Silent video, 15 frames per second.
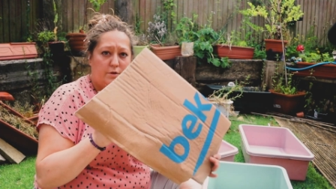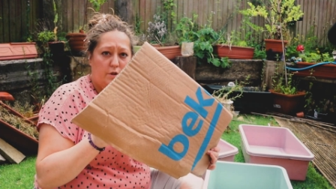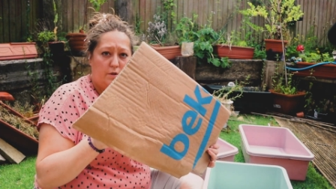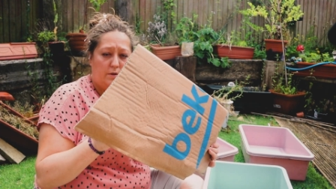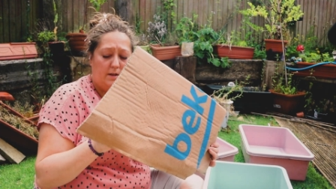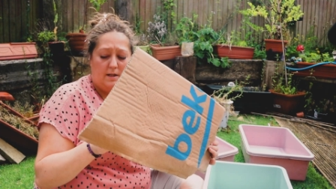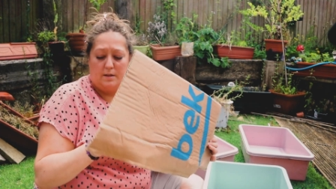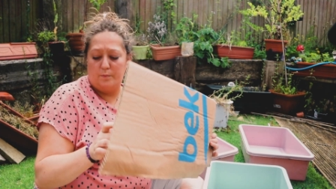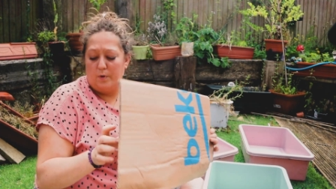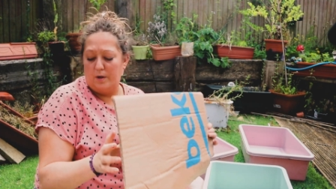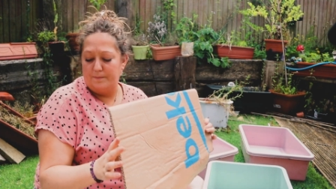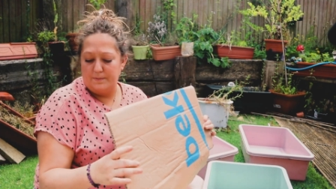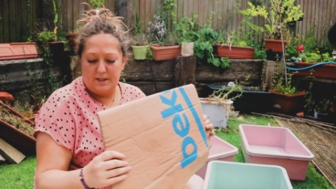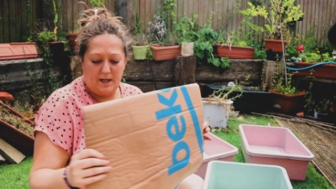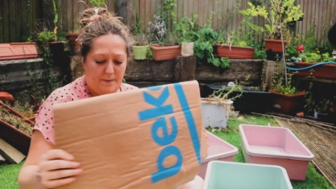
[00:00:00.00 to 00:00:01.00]
to keep the
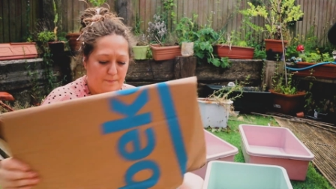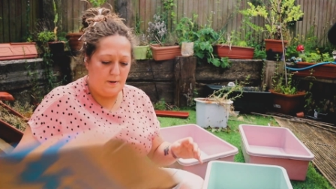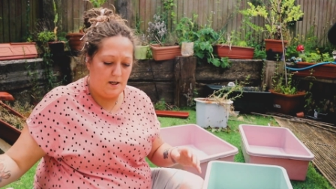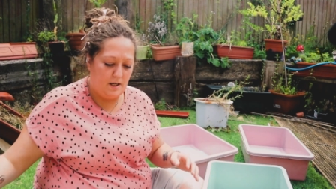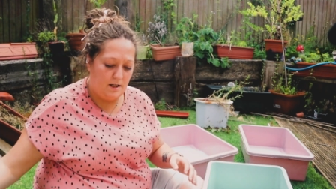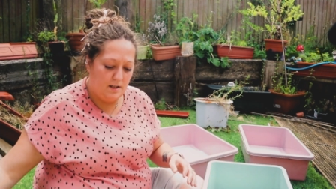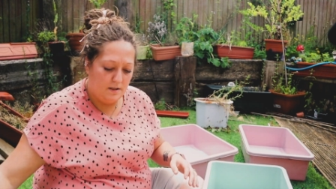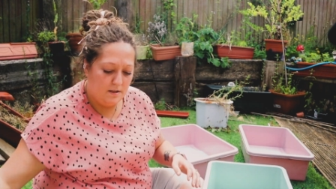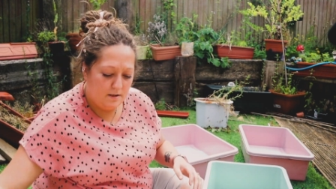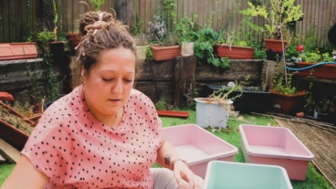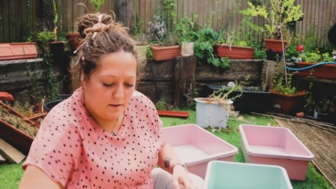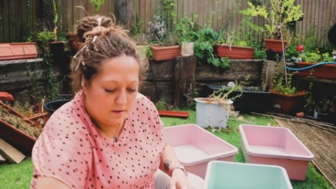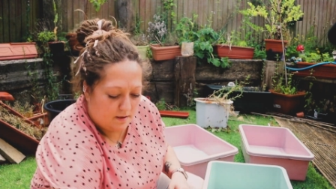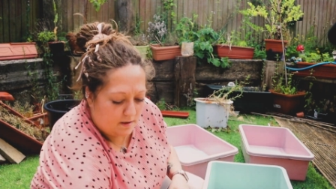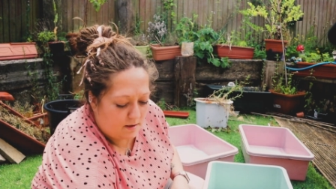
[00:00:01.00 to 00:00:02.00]
worms happy,
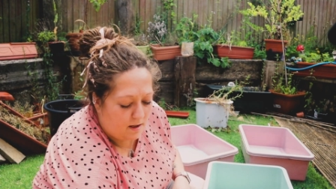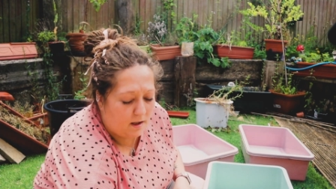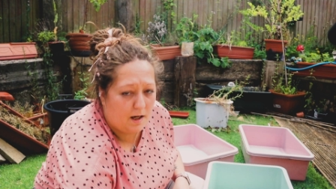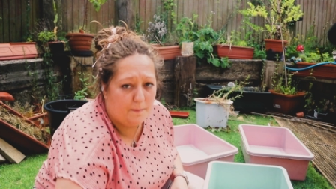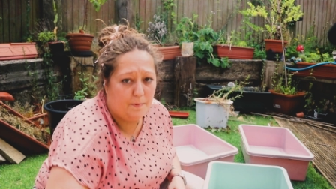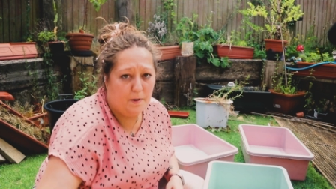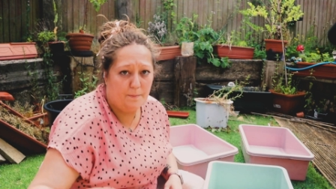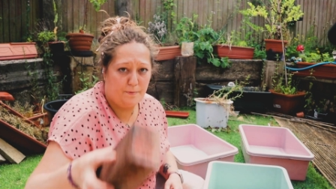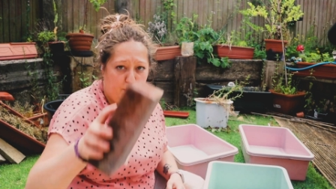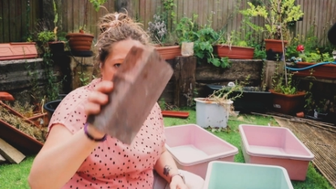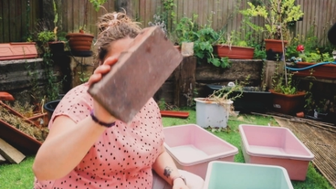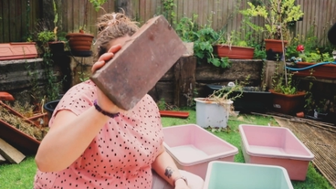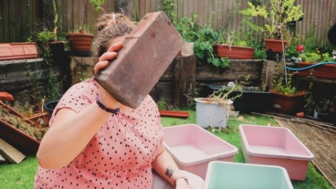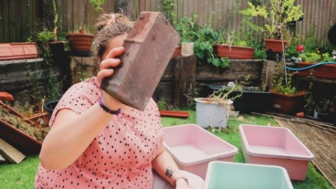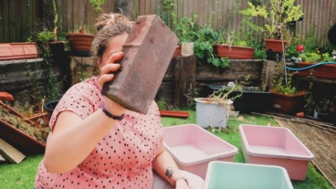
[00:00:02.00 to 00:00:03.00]
a couple of
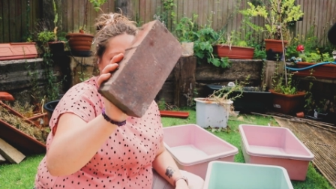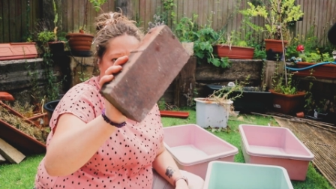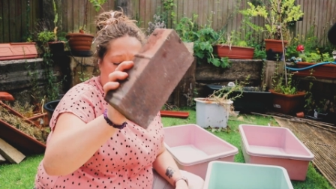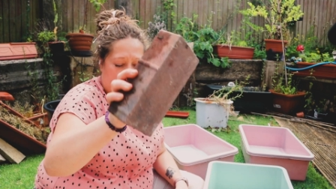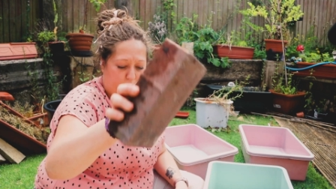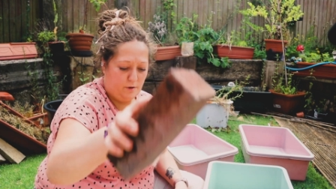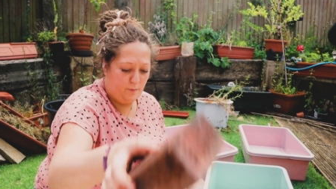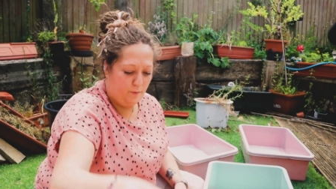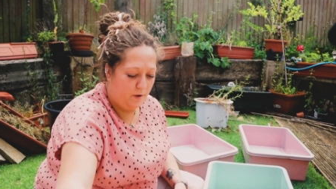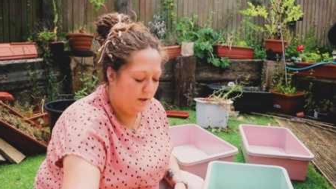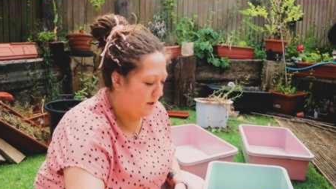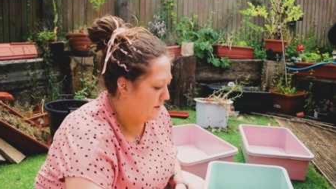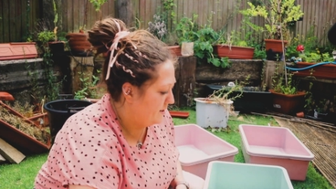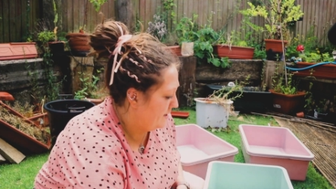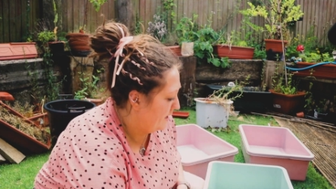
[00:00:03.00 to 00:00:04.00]
bricks, I'll show you why in a